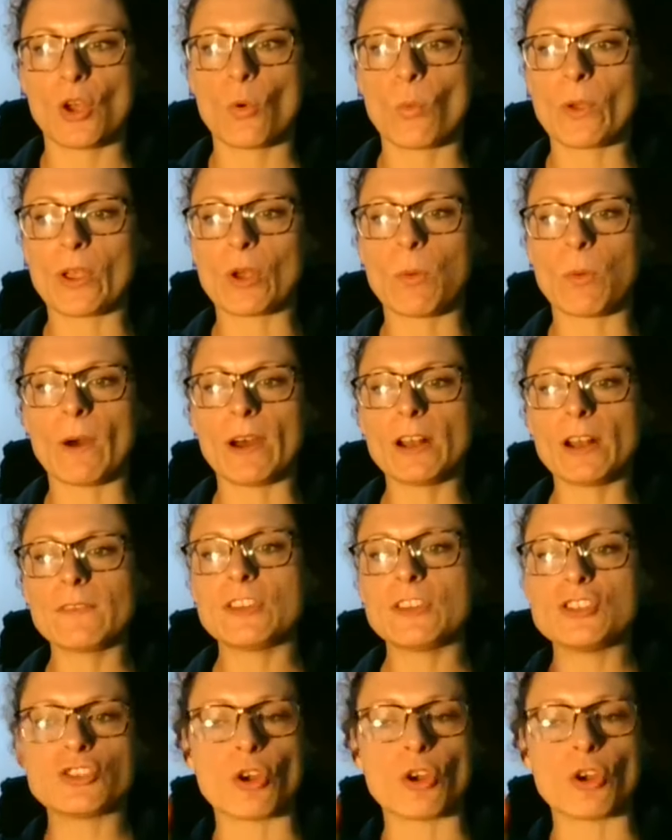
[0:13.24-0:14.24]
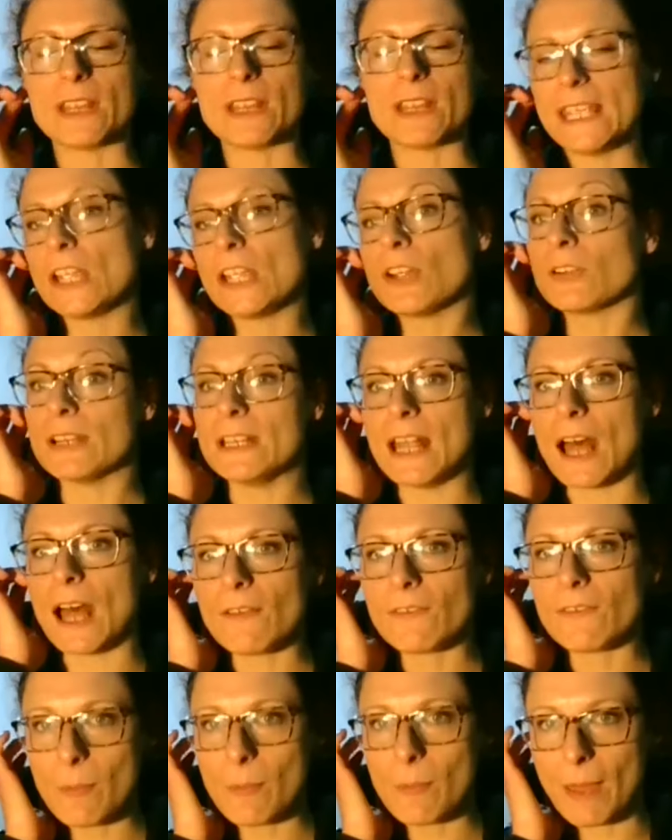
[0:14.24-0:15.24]
we quite often don't hear
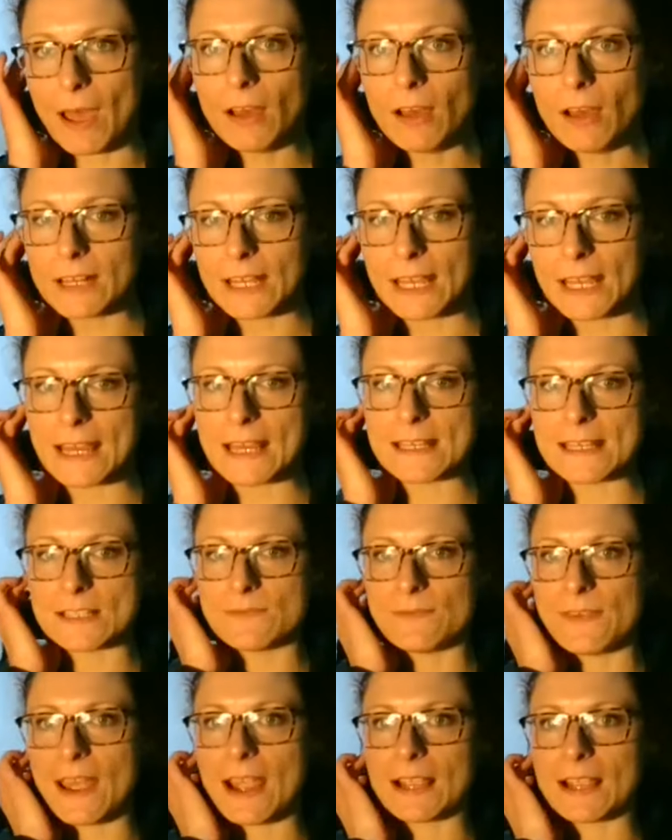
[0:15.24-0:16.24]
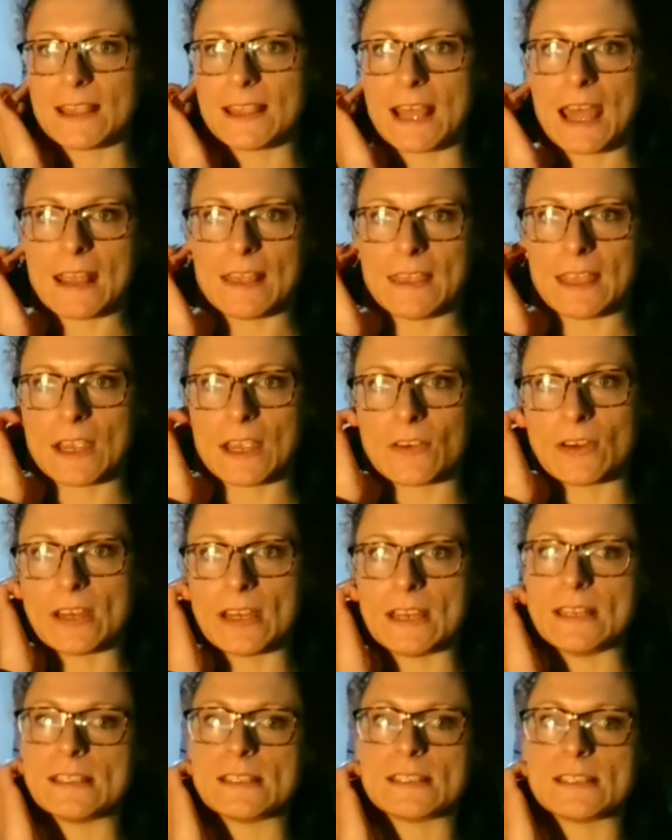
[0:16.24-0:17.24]
enough about is the fact that there
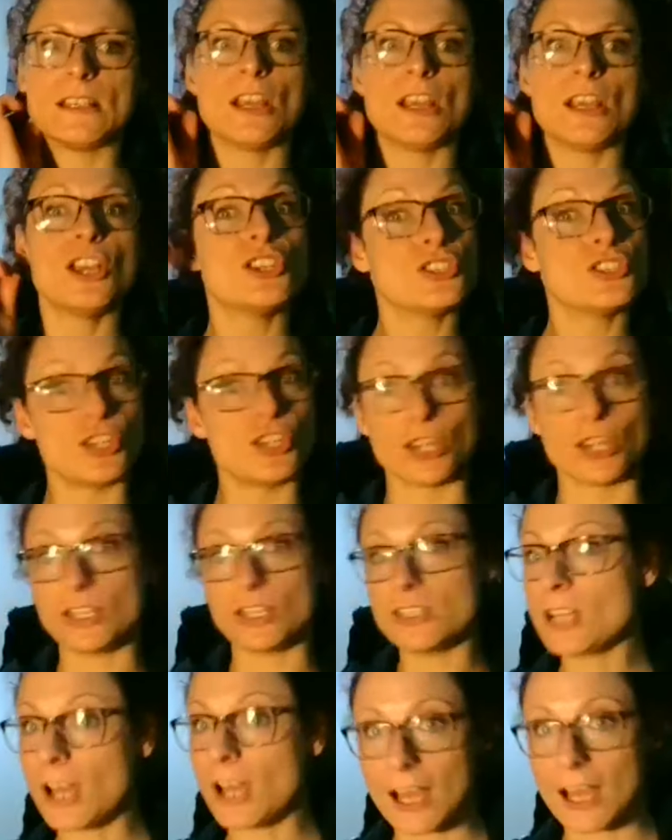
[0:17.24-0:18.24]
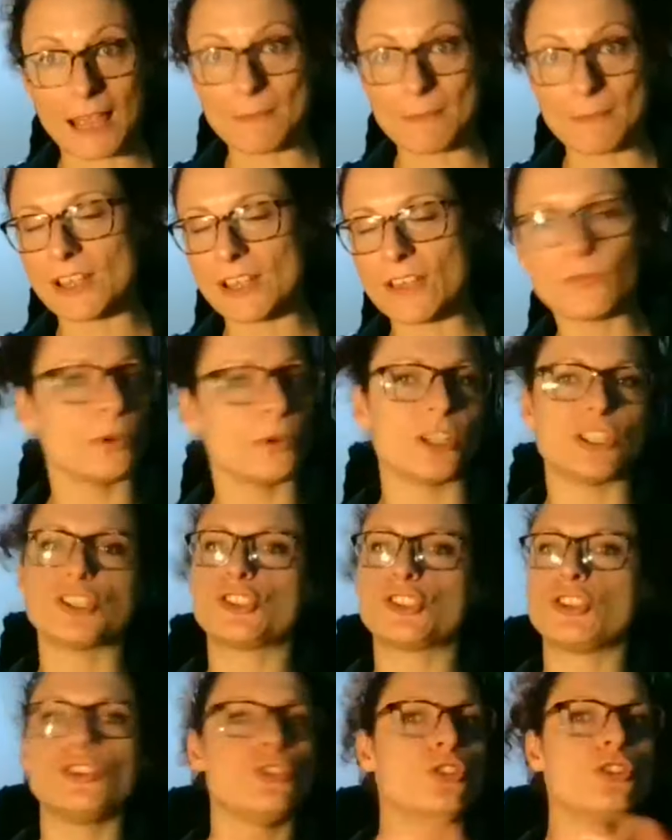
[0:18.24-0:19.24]
is certain times of
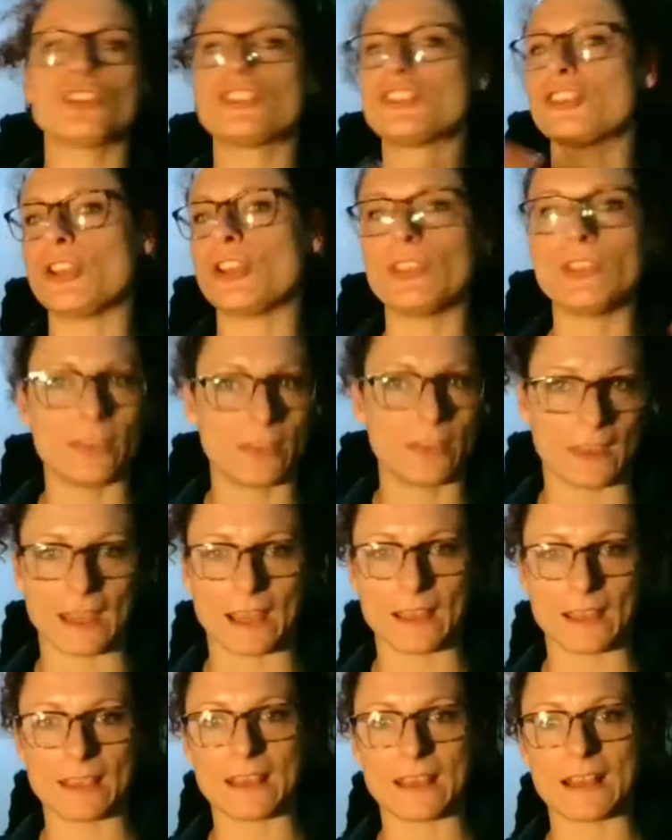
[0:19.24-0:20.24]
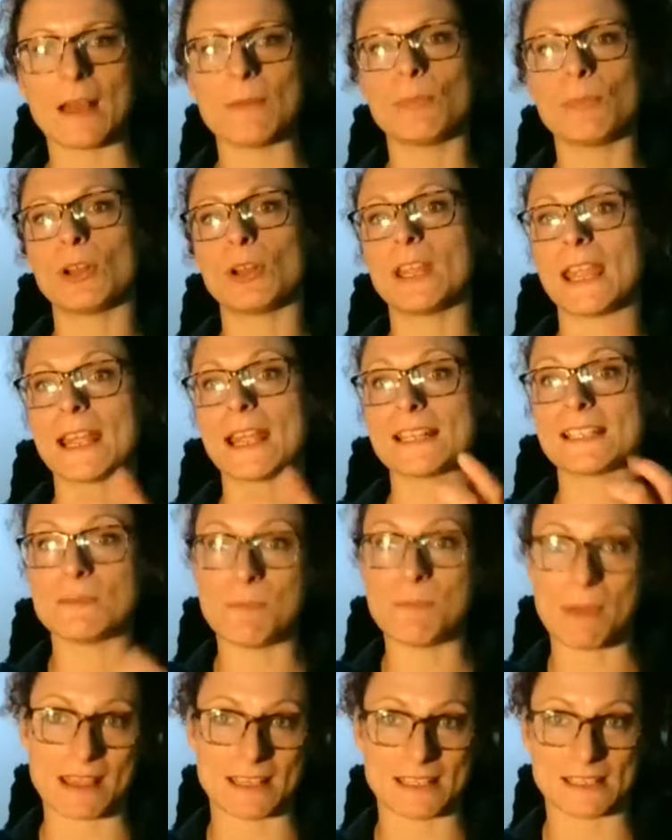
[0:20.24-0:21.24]
which to do the certain thing that our body gets the
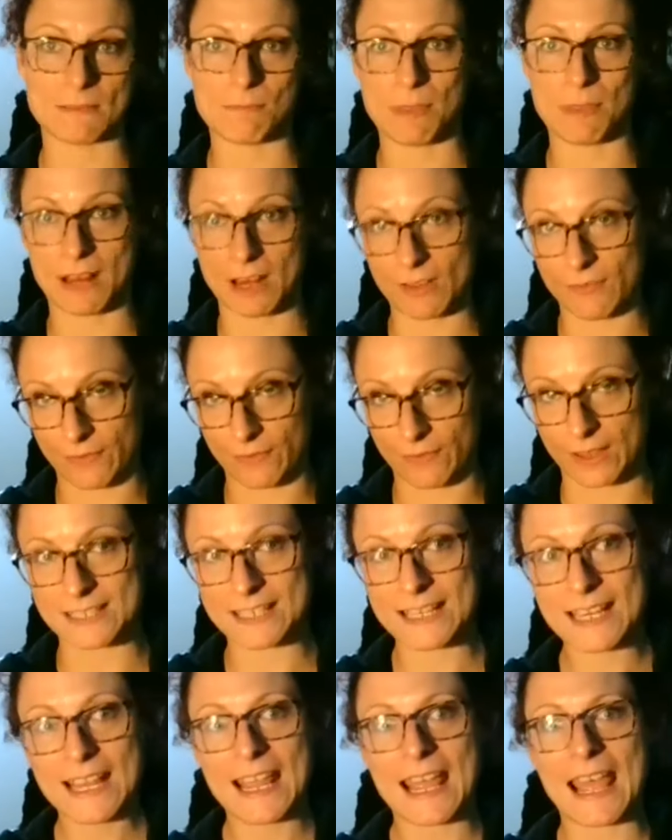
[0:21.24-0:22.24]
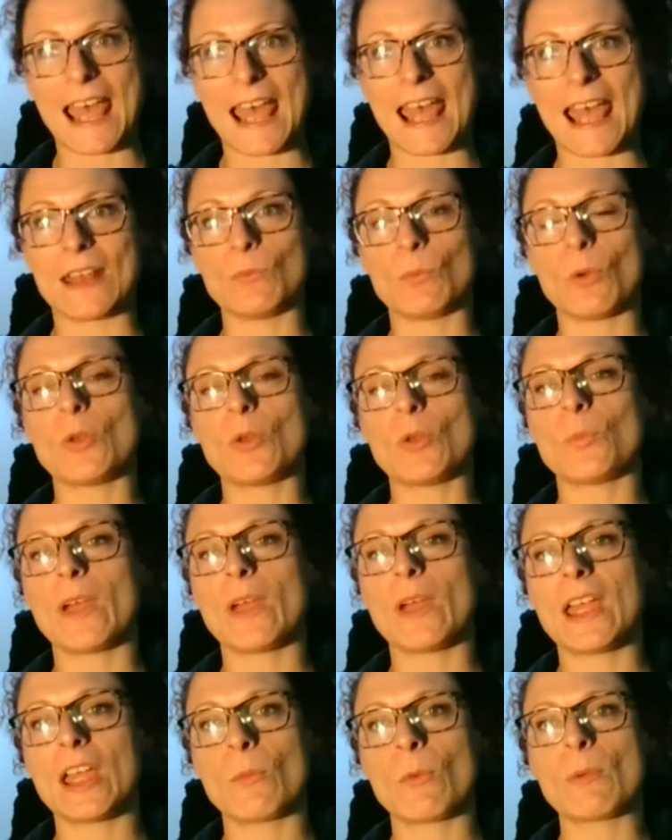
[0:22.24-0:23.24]
best benefit. And when
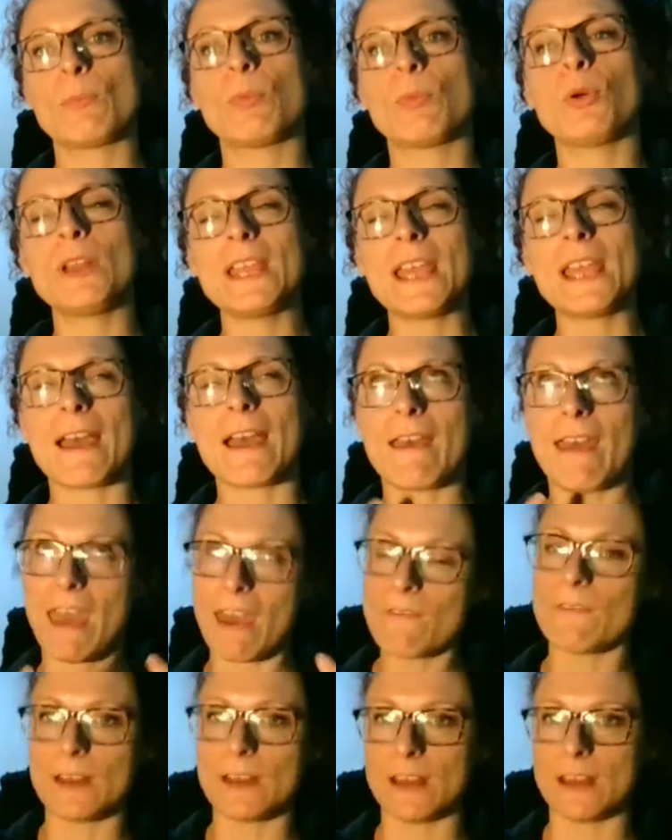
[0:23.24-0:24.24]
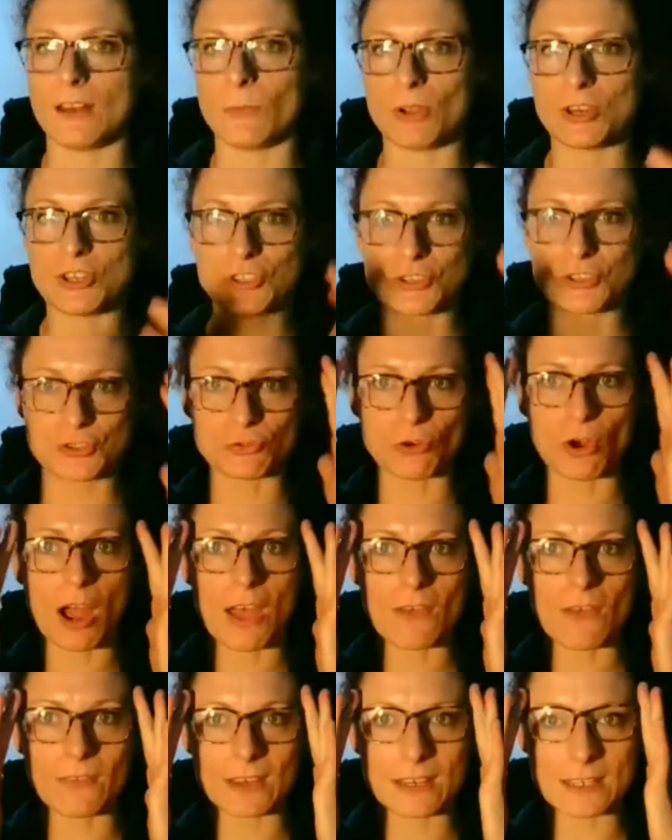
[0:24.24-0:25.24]
we're we're putting our effort in and we're
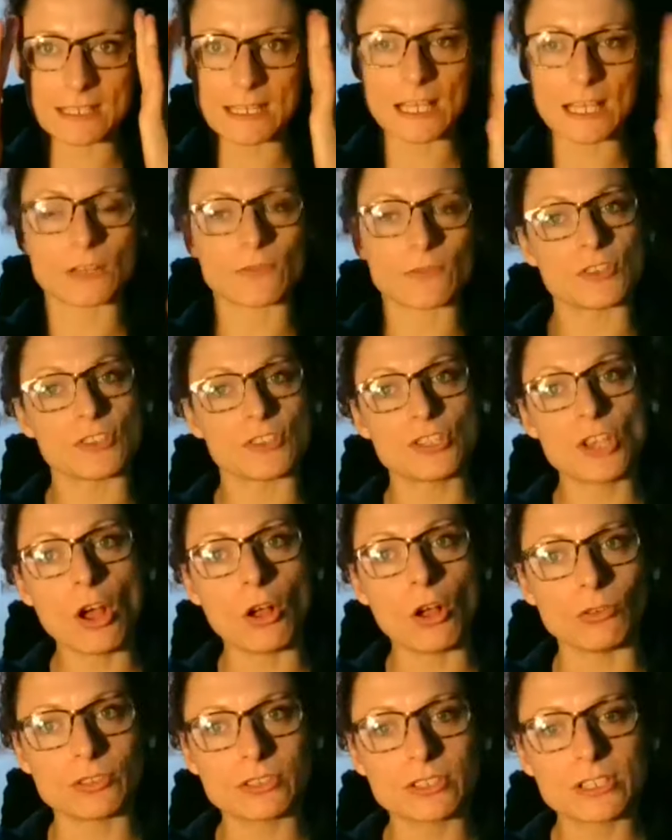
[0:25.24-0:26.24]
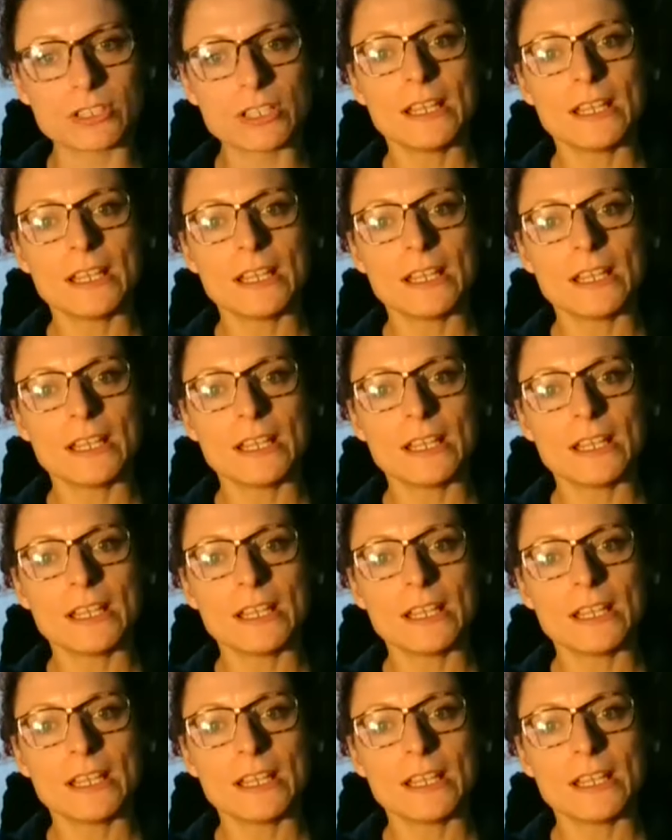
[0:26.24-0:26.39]
striving to get a result,